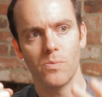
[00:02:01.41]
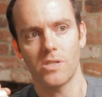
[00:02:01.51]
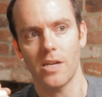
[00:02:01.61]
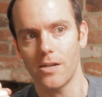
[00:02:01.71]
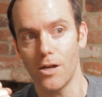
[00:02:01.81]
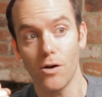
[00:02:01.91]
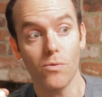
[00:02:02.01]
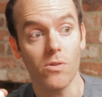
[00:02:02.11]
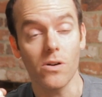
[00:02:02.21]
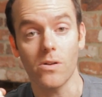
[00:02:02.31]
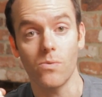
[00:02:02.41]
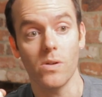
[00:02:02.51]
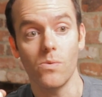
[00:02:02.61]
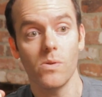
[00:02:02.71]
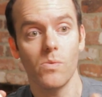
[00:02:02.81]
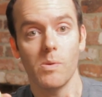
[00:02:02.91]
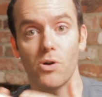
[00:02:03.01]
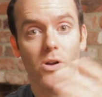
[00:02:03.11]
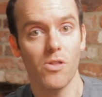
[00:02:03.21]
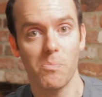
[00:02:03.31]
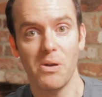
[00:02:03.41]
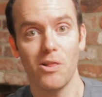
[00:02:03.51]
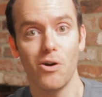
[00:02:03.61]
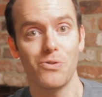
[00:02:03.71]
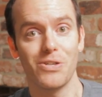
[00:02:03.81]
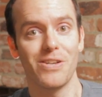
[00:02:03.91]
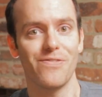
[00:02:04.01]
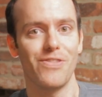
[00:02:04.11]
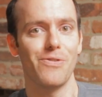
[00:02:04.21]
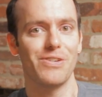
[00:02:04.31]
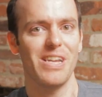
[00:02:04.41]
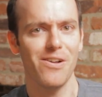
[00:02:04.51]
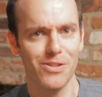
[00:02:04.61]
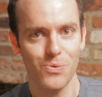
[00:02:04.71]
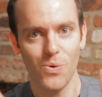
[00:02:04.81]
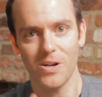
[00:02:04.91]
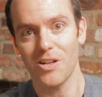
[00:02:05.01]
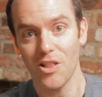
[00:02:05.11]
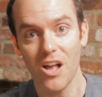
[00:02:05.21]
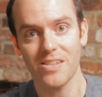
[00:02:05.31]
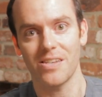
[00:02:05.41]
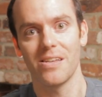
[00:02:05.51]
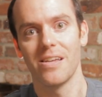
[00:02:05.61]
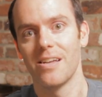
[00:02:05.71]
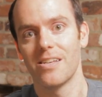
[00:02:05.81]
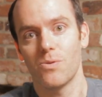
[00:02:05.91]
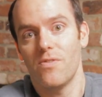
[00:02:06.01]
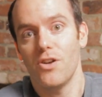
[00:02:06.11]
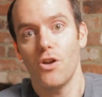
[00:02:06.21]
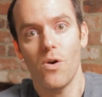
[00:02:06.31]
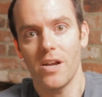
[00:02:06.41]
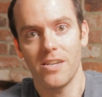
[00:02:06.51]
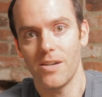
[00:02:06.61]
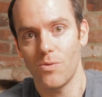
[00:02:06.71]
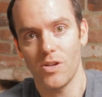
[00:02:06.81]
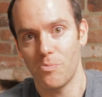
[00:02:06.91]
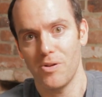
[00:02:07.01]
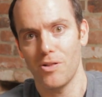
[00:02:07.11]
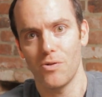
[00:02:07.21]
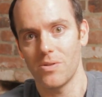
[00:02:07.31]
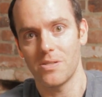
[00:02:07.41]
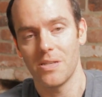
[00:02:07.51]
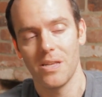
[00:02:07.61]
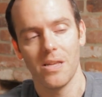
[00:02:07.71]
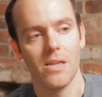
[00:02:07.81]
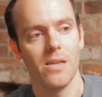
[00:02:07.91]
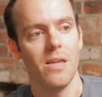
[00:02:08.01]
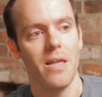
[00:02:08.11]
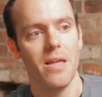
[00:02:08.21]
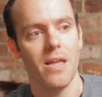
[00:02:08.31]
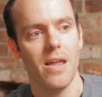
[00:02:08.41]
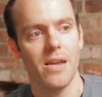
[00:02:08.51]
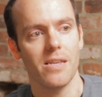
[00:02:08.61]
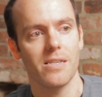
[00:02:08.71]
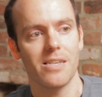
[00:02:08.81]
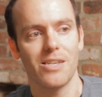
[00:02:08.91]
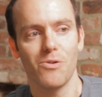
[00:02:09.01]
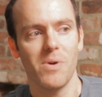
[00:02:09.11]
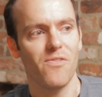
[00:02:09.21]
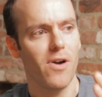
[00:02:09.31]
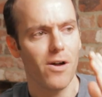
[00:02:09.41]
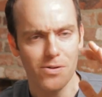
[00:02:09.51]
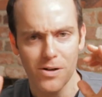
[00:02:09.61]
was like, no, look, we put all the pillows from the hotel into one closet, so we have no idea what your pillow is. And so my father,